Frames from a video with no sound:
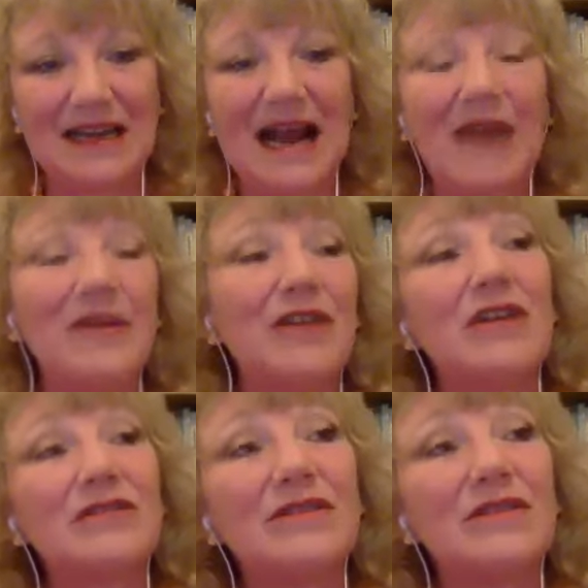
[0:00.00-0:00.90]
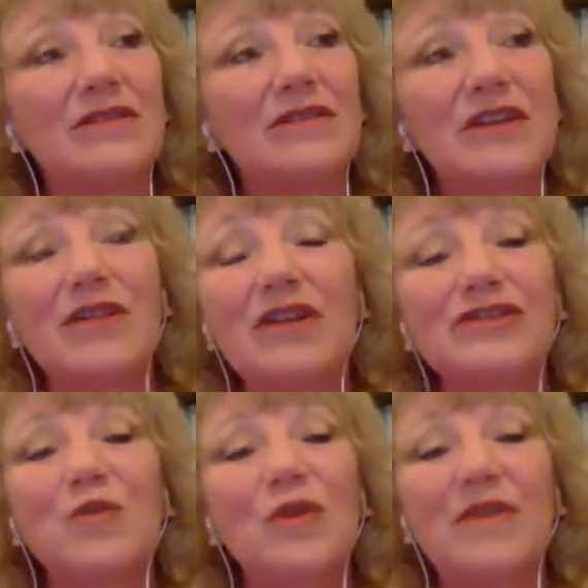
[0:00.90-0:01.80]
And they're not they're not
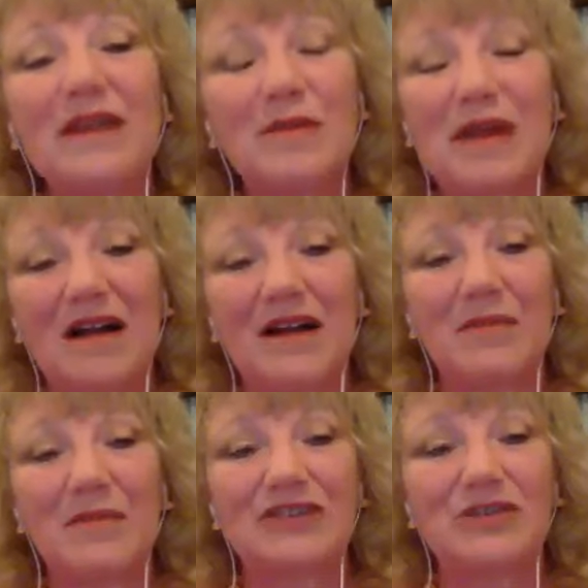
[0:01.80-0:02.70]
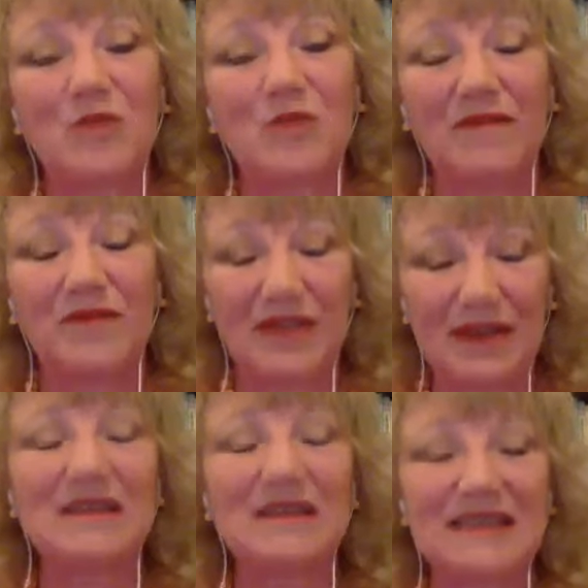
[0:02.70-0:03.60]
so worried about how it got measured. What for
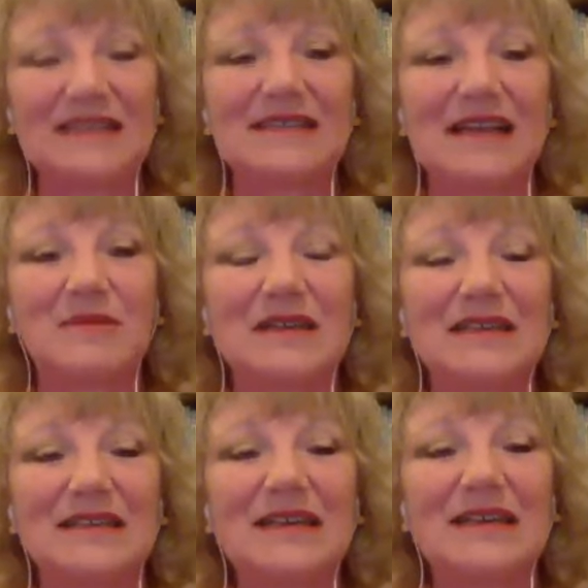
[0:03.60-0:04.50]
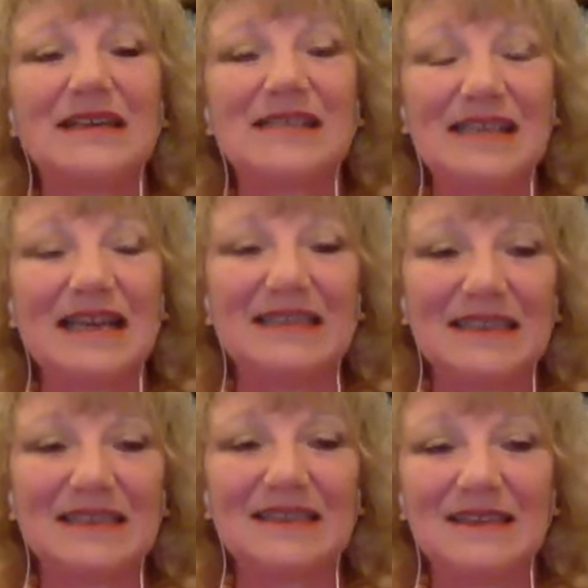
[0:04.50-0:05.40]
them is the excitement, is the
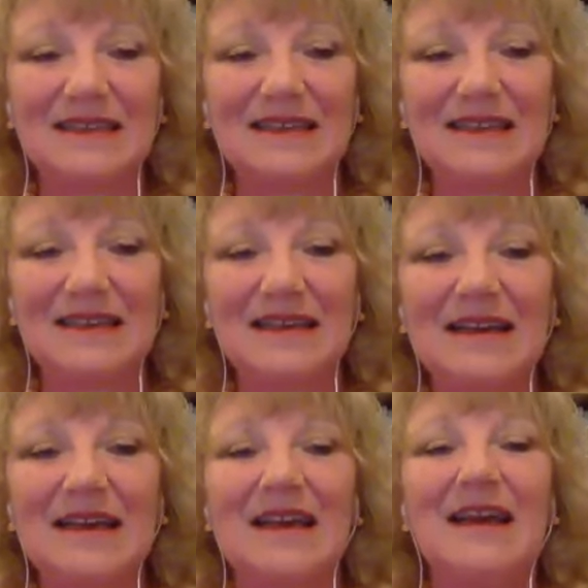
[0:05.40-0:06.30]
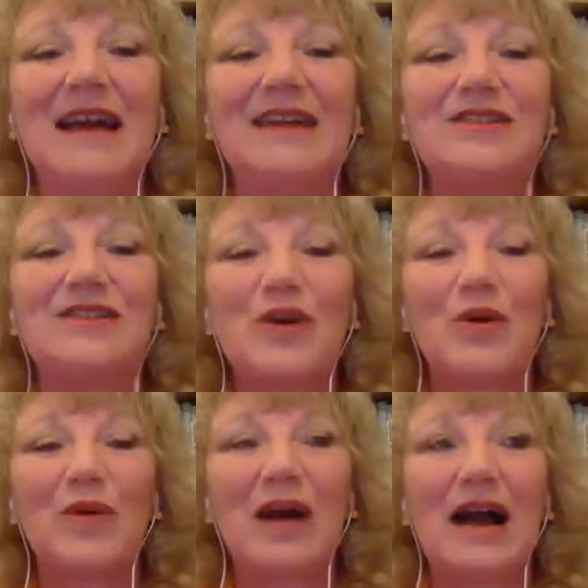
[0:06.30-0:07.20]
idea. And
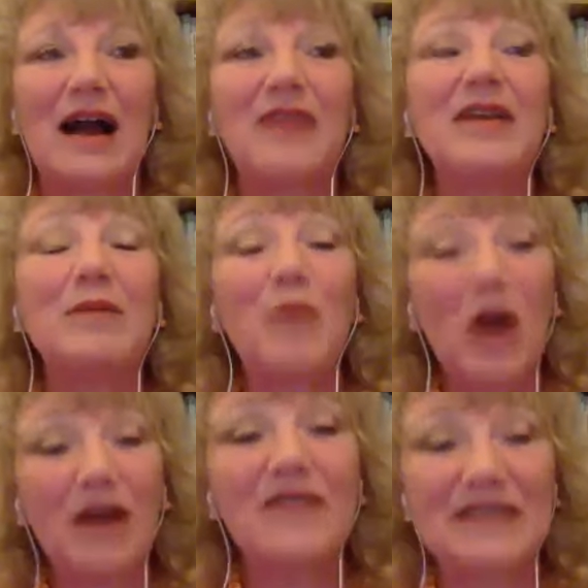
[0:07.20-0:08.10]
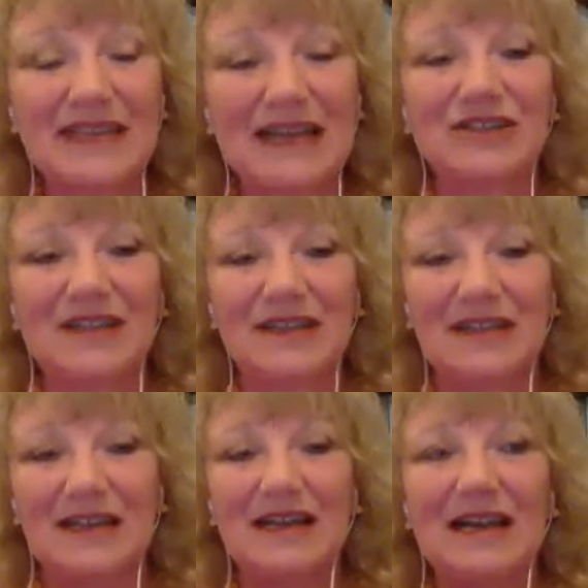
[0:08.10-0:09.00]
so I think part of the
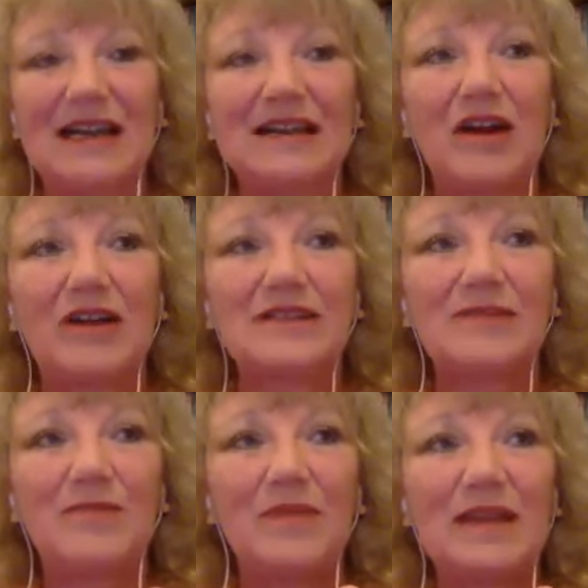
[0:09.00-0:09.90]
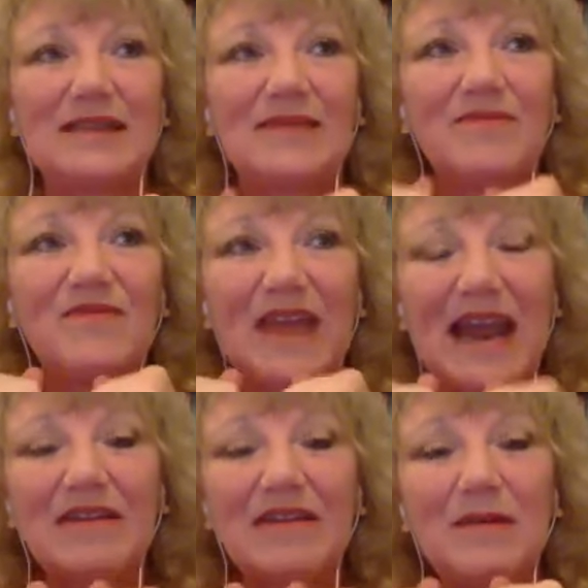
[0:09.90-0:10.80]
tension are some is some
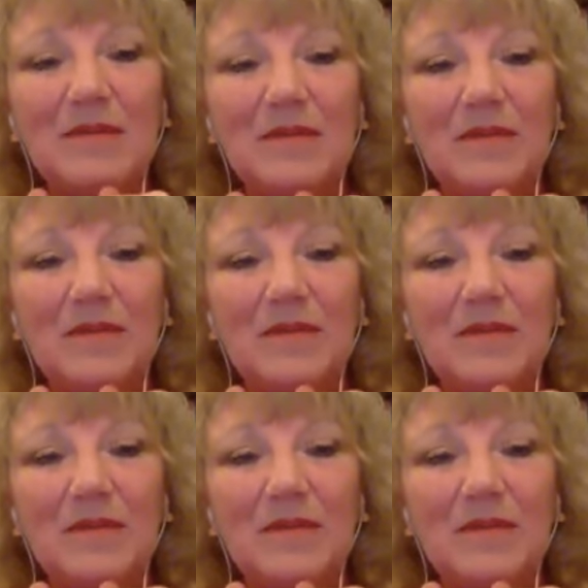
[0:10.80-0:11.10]
very